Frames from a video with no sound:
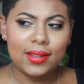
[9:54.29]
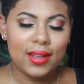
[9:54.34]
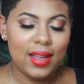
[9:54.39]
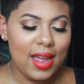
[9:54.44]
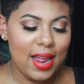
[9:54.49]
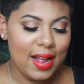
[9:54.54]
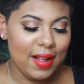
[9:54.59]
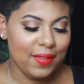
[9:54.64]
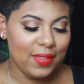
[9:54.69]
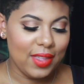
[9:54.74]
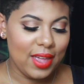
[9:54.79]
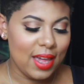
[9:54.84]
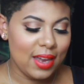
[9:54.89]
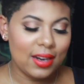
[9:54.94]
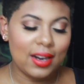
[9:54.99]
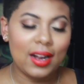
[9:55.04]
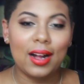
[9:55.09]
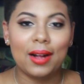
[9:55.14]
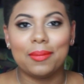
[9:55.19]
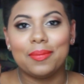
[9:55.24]
and
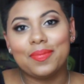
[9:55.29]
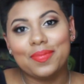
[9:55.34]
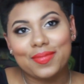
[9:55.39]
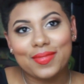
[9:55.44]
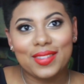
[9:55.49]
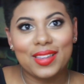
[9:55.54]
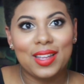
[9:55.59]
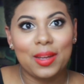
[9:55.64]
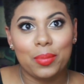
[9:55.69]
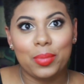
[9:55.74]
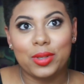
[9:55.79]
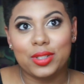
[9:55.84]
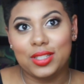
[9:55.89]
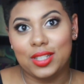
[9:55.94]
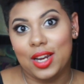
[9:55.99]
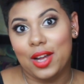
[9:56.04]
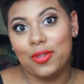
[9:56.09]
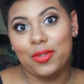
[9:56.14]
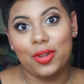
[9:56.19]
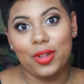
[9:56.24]
then it puts
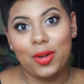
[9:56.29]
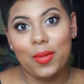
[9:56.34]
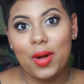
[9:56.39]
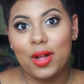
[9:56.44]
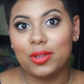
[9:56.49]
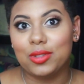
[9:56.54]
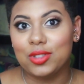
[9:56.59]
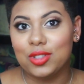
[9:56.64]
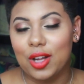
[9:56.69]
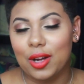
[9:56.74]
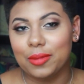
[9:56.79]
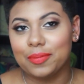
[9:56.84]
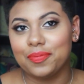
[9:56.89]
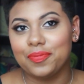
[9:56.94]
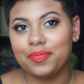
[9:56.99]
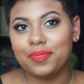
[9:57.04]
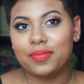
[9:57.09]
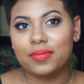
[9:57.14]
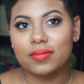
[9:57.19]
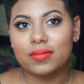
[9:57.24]
it on really well. So
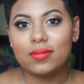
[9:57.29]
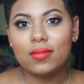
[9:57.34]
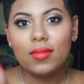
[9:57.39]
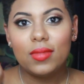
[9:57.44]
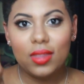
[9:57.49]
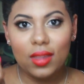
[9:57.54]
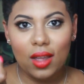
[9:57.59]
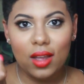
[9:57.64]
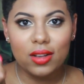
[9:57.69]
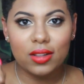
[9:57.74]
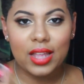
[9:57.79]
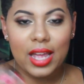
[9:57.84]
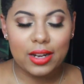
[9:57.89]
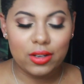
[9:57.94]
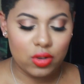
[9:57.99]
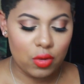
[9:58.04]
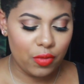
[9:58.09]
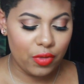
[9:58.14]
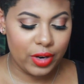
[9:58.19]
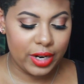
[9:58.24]

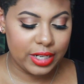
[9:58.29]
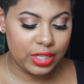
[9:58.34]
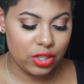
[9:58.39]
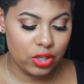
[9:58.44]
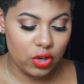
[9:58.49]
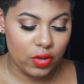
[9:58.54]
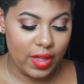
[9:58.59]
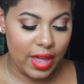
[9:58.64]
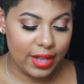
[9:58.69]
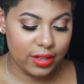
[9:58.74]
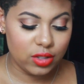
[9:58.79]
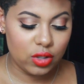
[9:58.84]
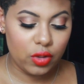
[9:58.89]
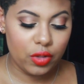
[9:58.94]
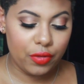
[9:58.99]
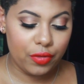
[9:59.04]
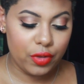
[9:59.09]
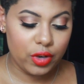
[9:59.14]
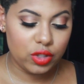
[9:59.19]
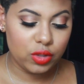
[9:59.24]
don't forget to do that. So
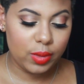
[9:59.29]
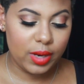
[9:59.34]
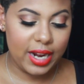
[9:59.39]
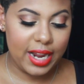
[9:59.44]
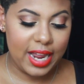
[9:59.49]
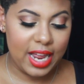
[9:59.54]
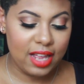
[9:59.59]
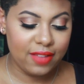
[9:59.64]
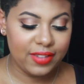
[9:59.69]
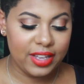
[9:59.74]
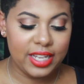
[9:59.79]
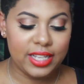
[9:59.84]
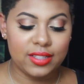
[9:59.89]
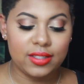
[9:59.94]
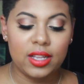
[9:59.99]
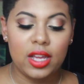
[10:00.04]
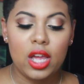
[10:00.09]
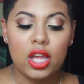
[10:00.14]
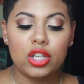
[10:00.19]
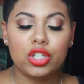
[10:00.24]
the first one I have
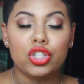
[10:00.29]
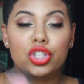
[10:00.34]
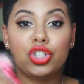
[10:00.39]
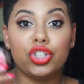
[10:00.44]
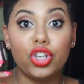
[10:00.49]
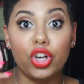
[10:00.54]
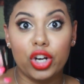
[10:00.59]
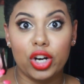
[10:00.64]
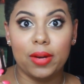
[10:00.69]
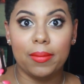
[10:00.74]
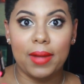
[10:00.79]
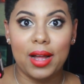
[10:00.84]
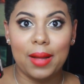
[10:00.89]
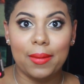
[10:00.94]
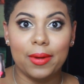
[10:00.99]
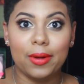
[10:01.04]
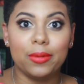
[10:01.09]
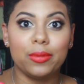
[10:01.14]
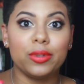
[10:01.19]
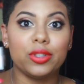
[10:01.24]
is Sugar
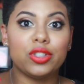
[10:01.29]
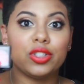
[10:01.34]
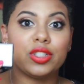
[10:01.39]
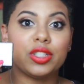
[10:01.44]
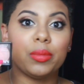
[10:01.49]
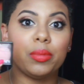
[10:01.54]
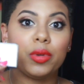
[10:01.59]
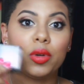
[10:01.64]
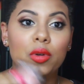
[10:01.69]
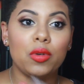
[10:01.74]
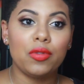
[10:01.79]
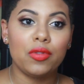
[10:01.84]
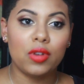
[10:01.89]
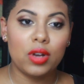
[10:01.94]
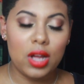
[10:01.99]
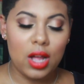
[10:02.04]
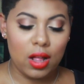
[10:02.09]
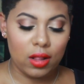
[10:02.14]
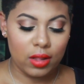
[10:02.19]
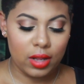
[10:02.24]
Mama, which is a beautiful
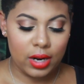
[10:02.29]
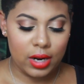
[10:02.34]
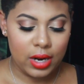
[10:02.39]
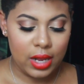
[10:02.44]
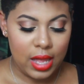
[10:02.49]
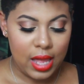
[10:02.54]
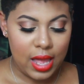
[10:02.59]
color.